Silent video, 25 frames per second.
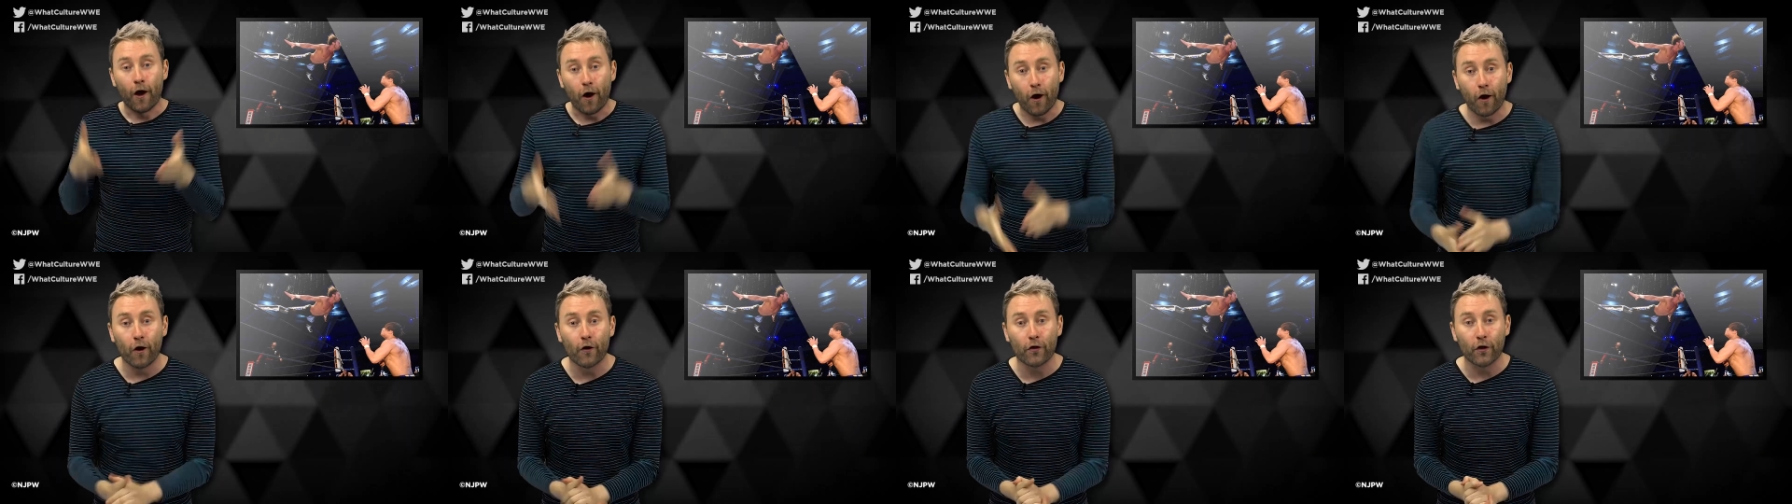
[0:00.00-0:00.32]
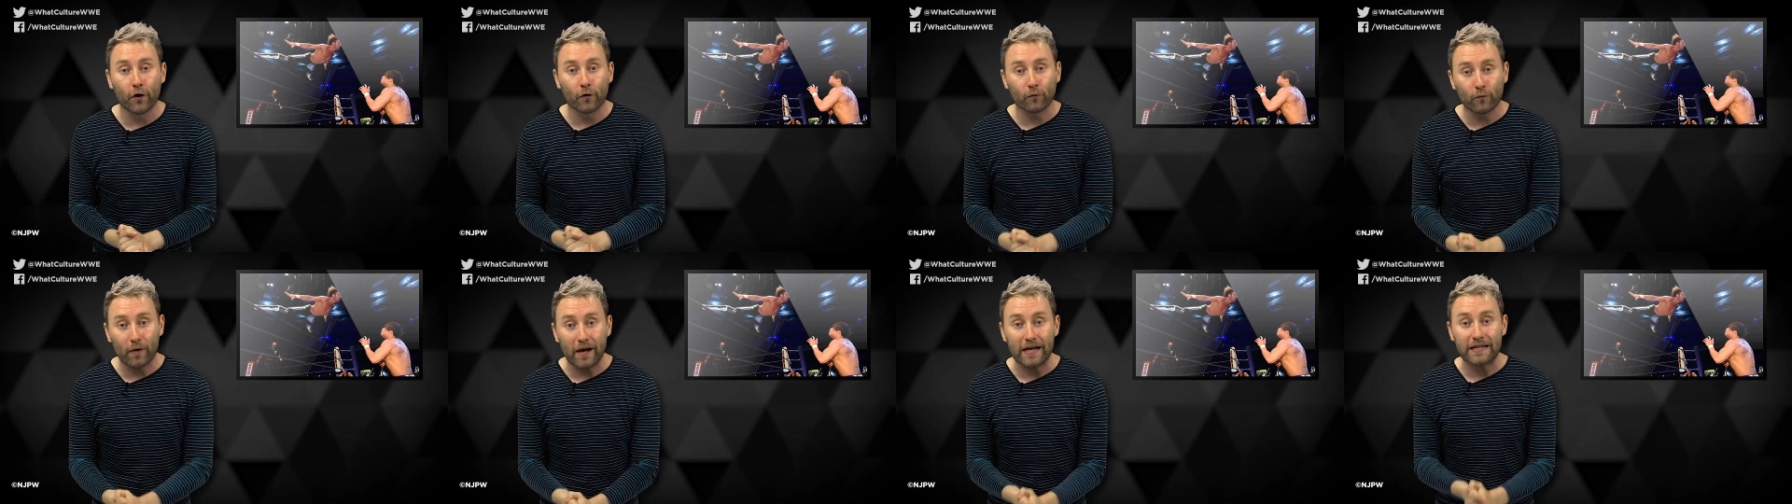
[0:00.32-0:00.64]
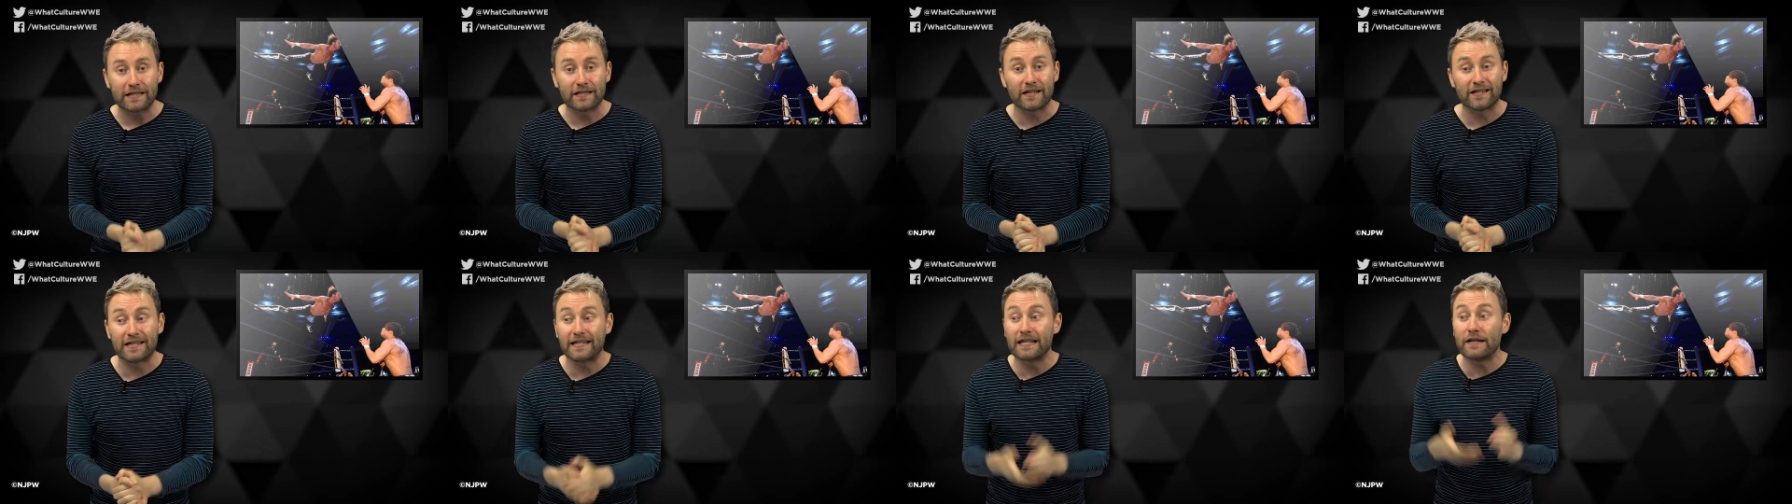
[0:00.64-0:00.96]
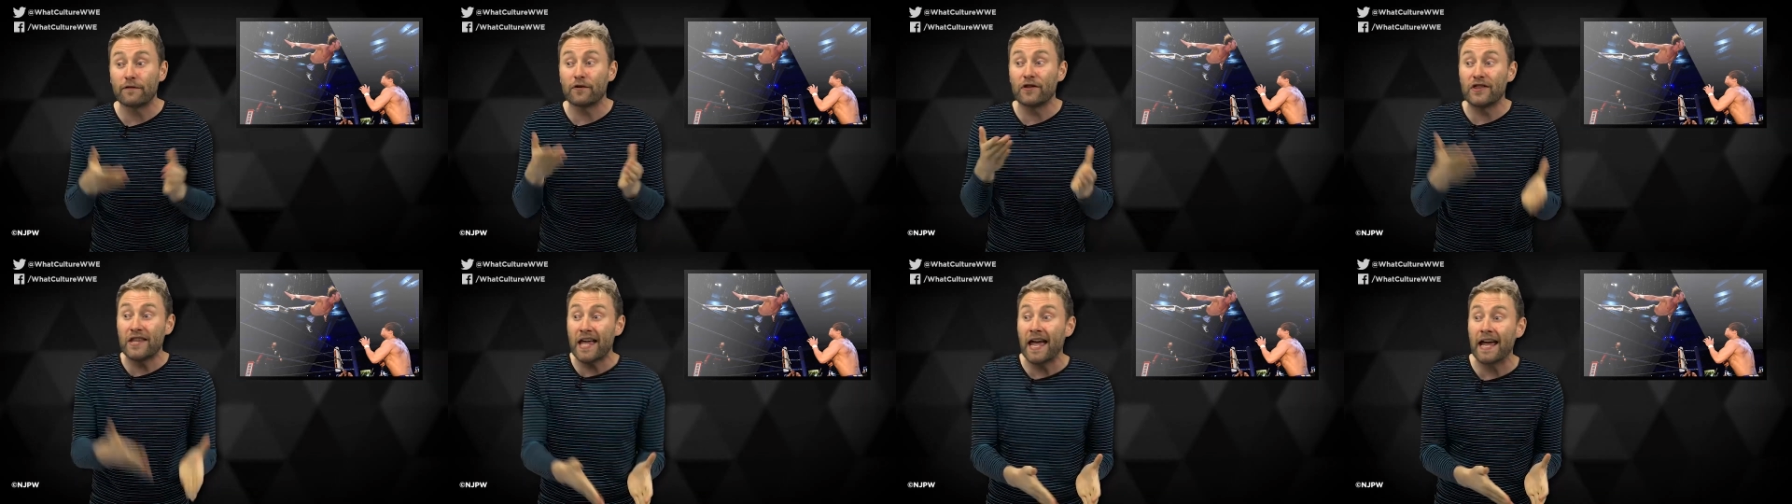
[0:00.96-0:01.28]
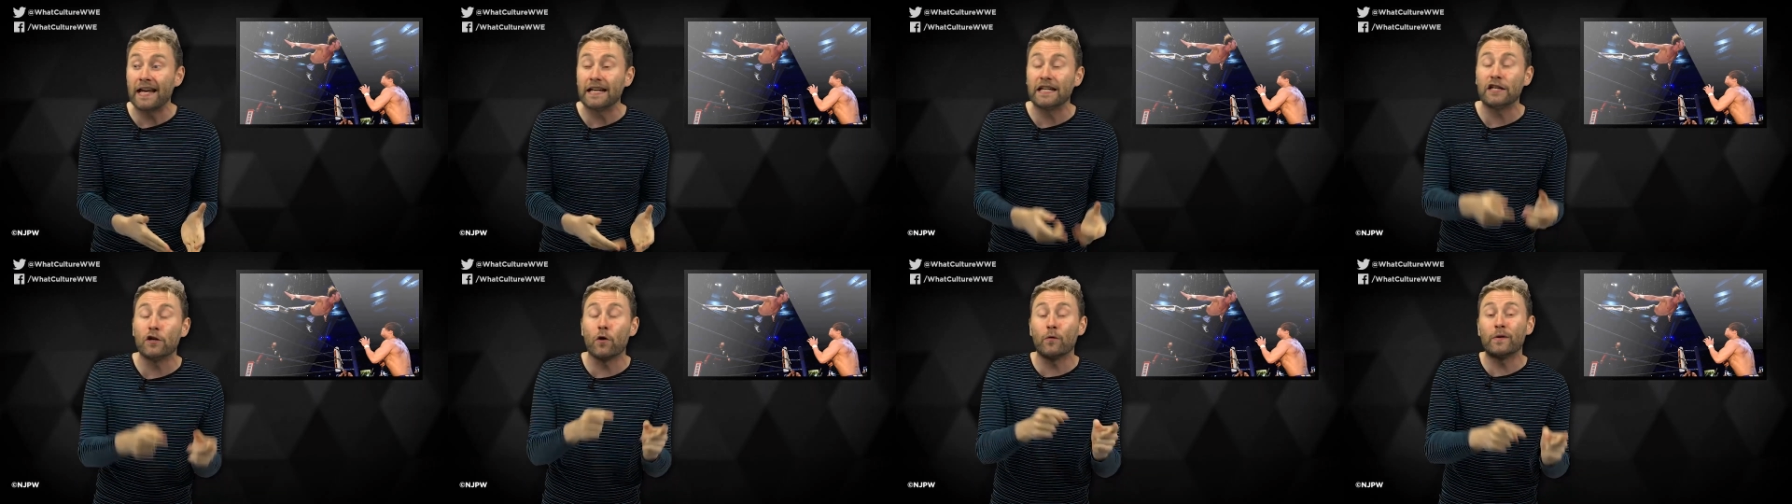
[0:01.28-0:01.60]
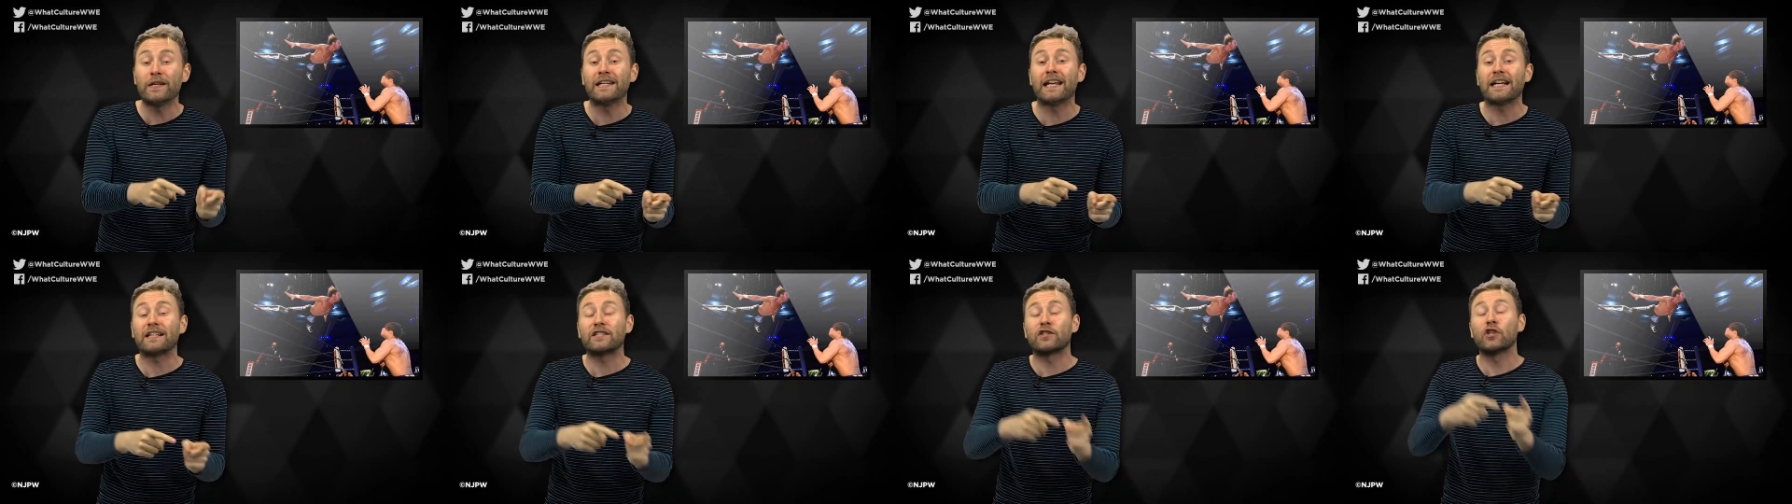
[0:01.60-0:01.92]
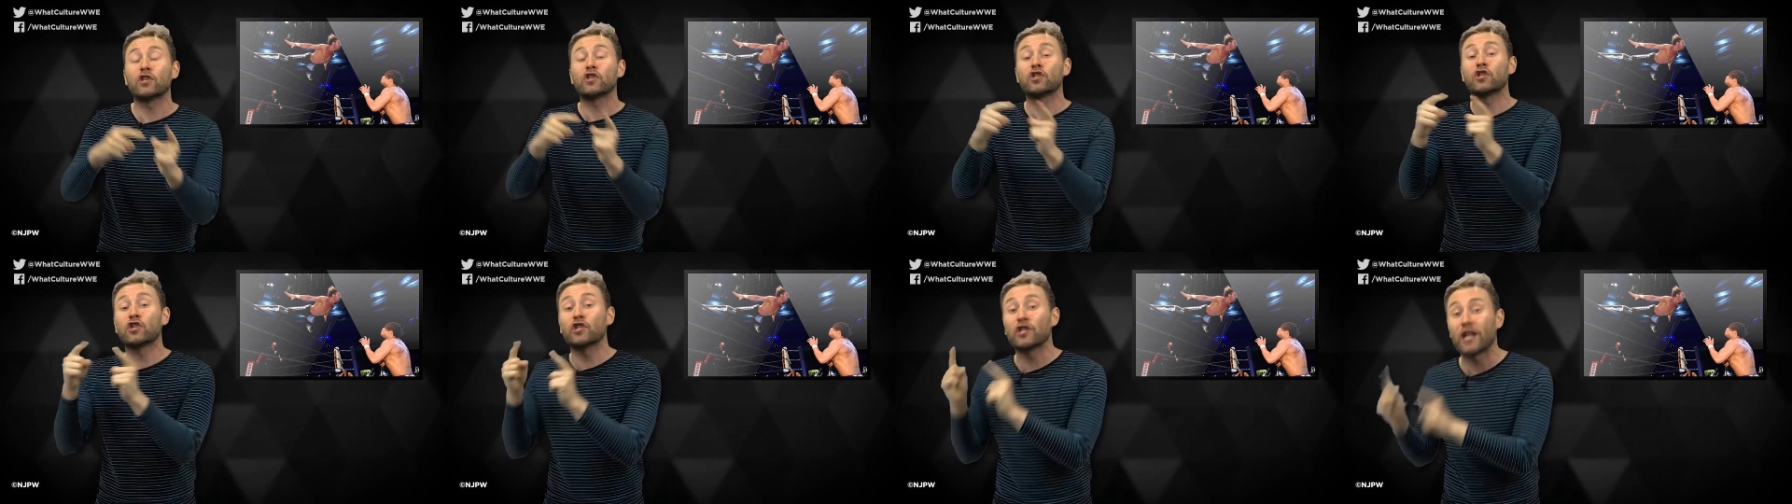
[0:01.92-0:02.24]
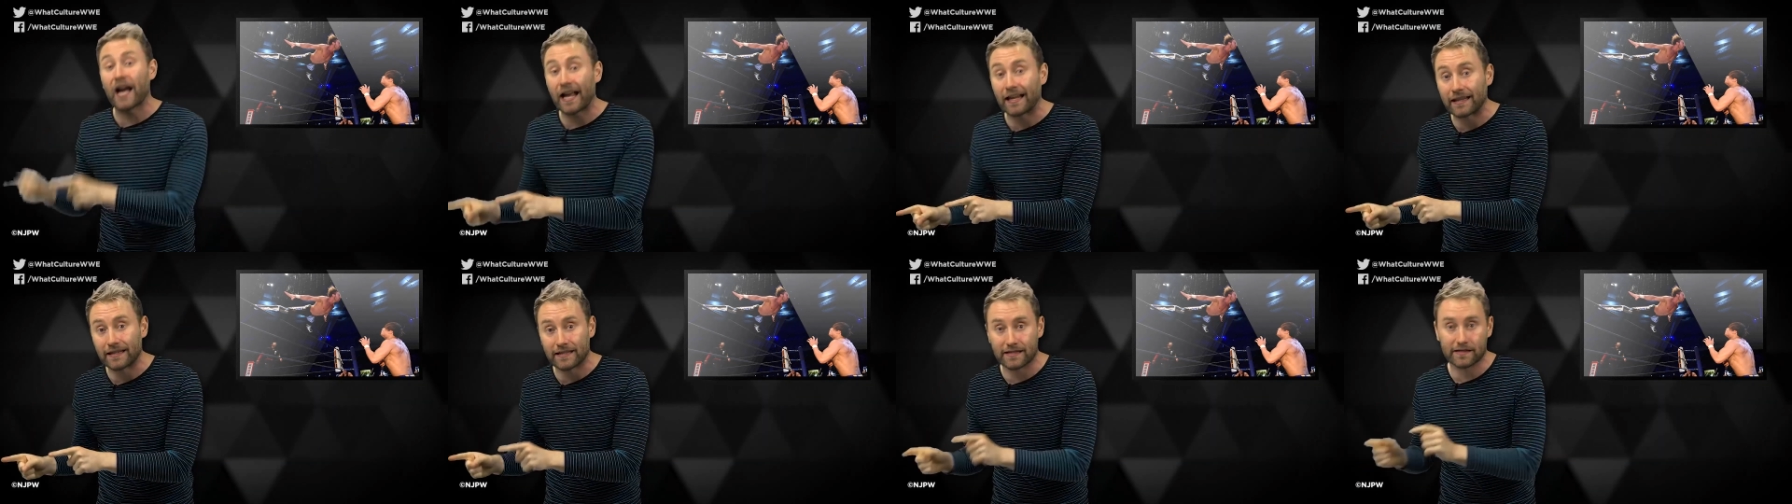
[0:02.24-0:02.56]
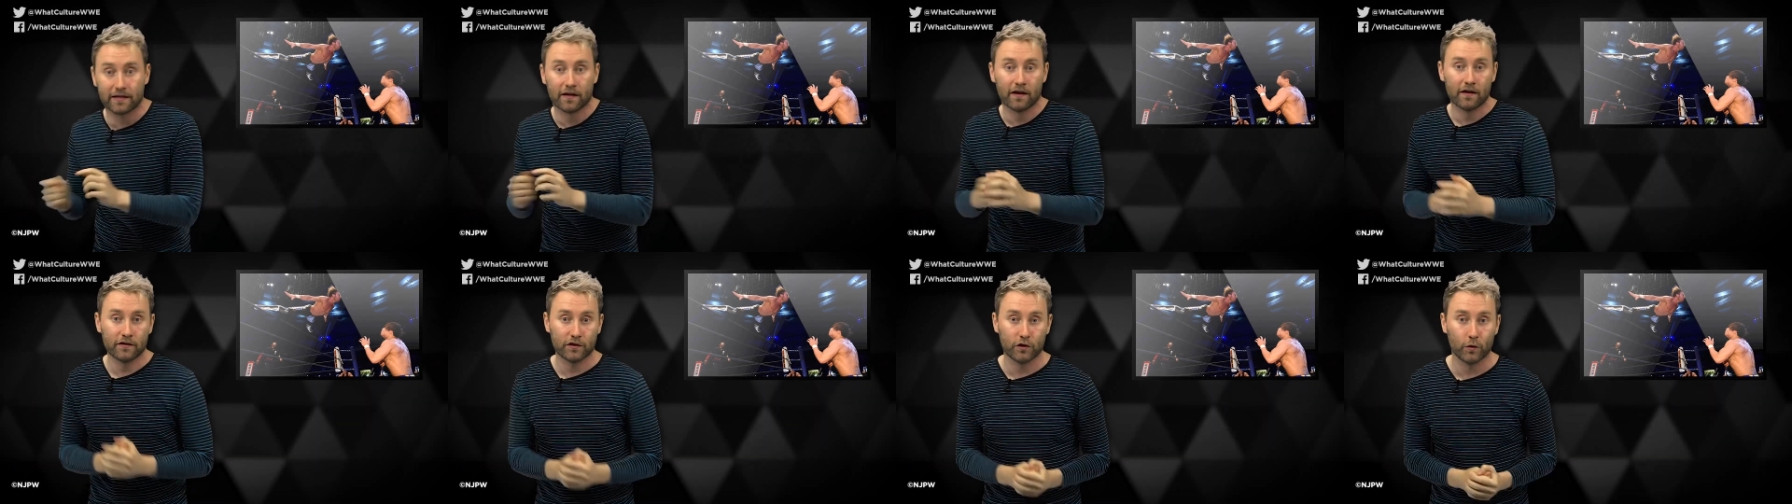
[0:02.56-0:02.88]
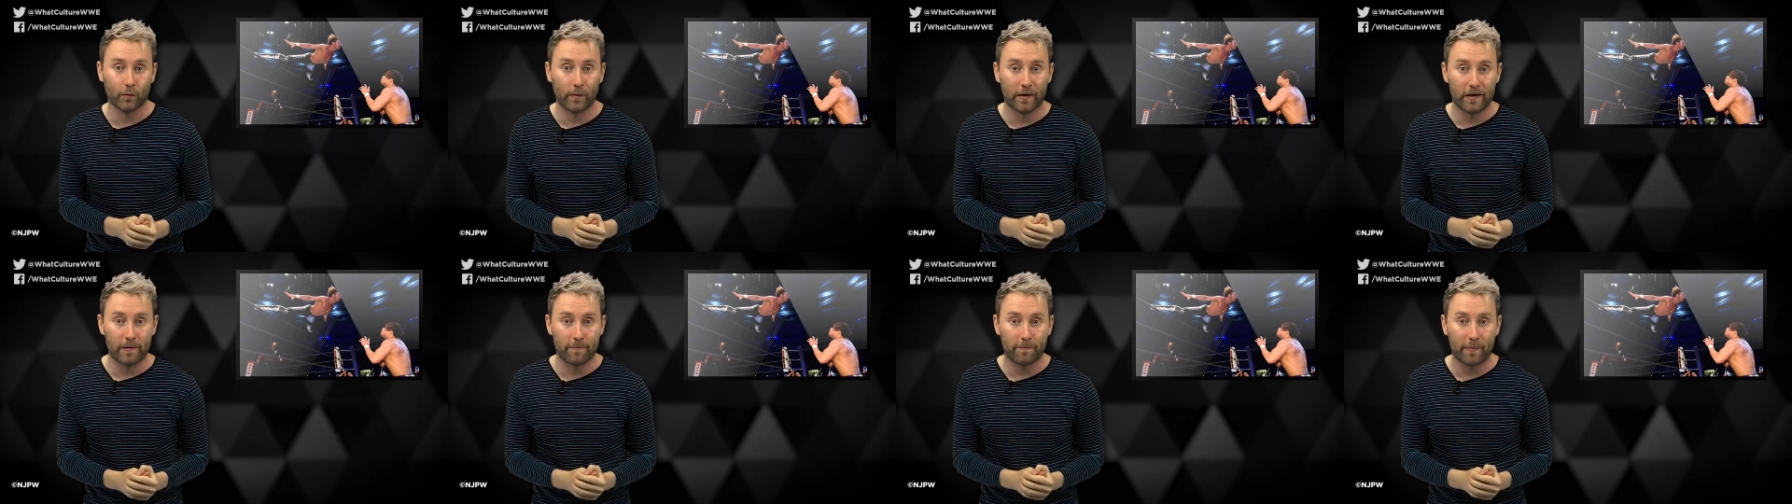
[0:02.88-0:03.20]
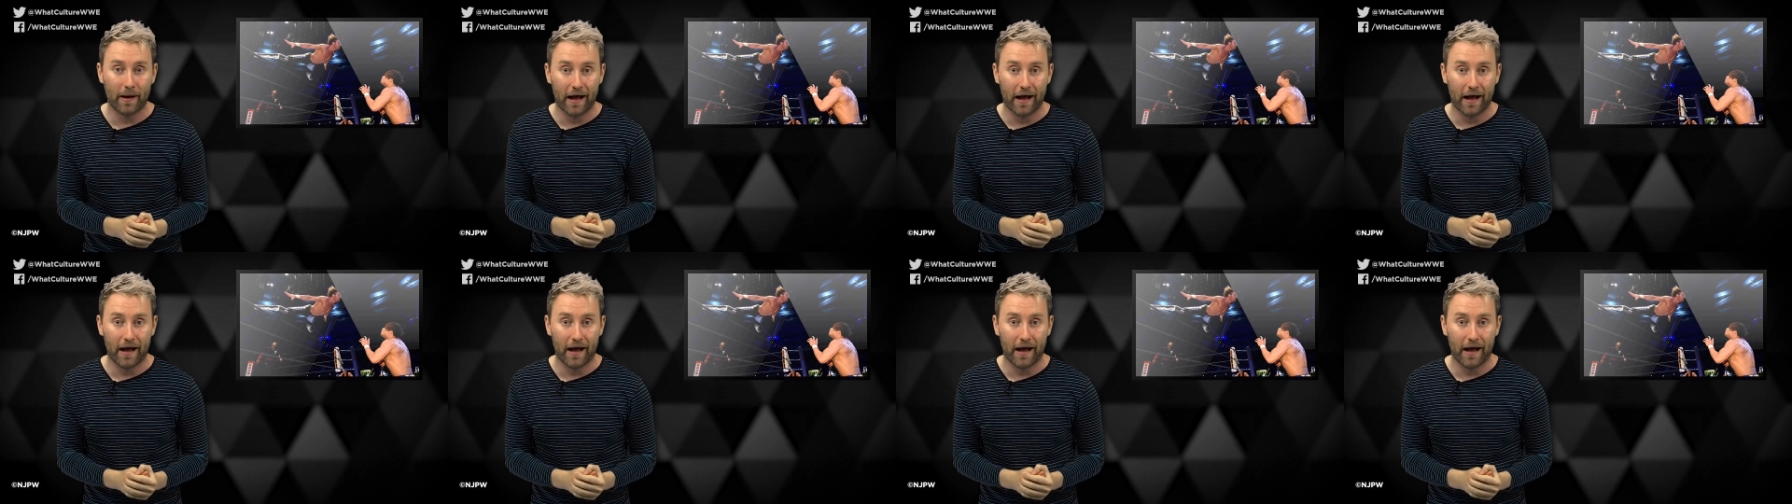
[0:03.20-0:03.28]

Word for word: other wrestlers, and even then, he only gets the chance to win it